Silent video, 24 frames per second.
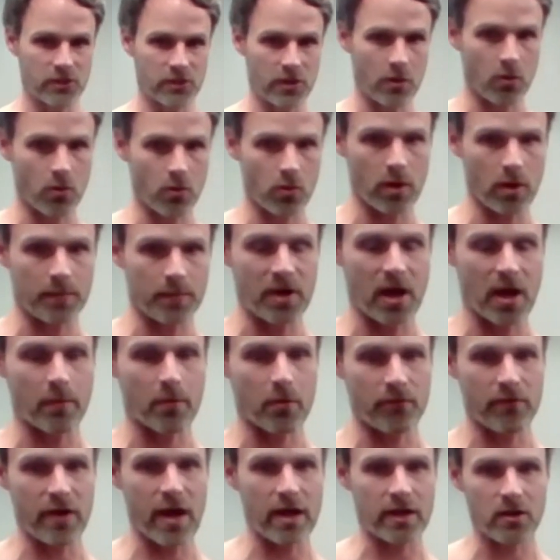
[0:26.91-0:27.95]
So
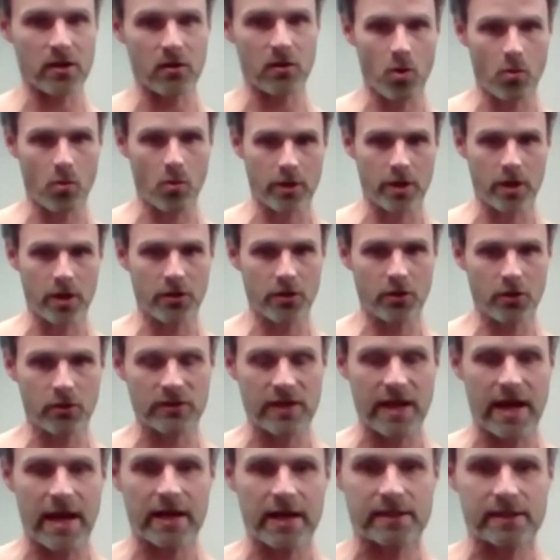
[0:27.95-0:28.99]
abdominal vacuum, what we're going to do
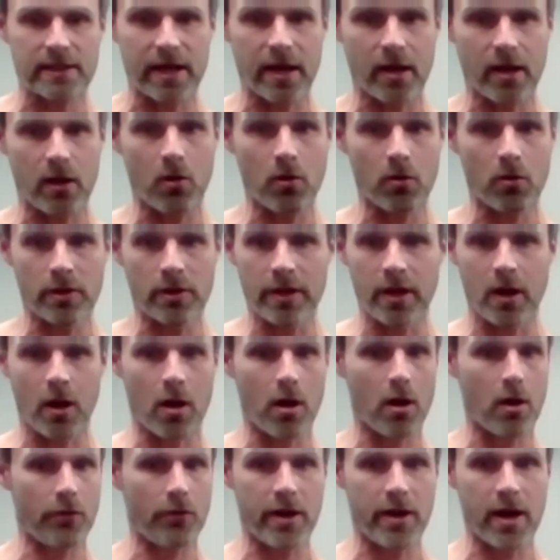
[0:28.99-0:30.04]
is exhale, get
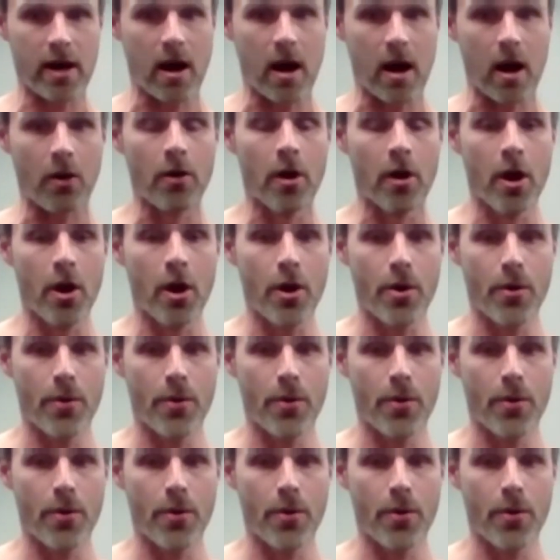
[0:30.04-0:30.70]
all the air out,